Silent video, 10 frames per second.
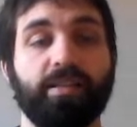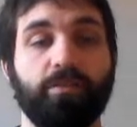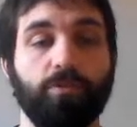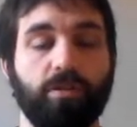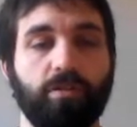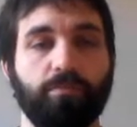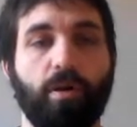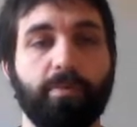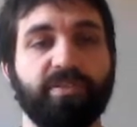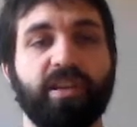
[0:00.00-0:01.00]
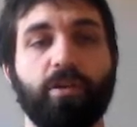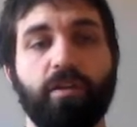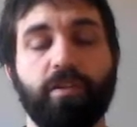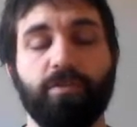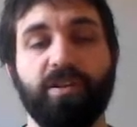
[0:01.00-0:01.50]
we'll probably see quite a
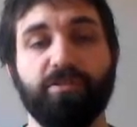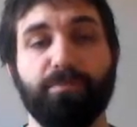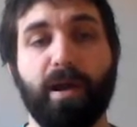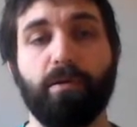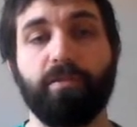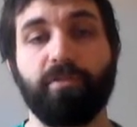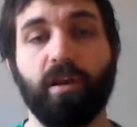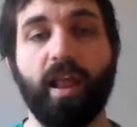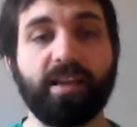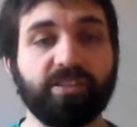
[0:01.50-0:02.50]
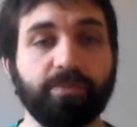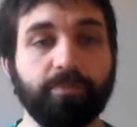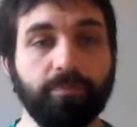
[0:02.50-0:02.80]
few creatures with power 3 or less.